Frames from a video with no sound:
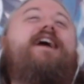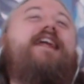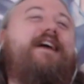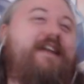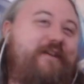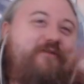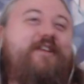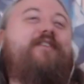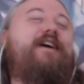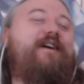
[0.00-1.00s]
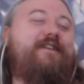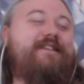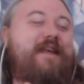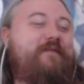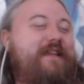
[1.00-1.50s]
and after round and
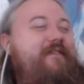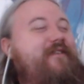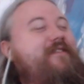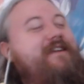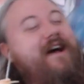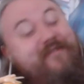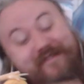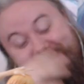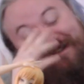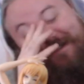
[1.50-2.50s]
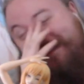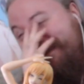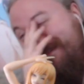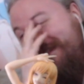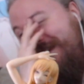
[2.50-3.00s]
slept with everyone, yeah, i like, yeah,
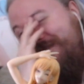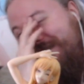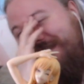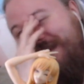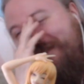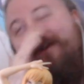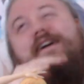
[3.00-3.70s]
the dumbest thing ever.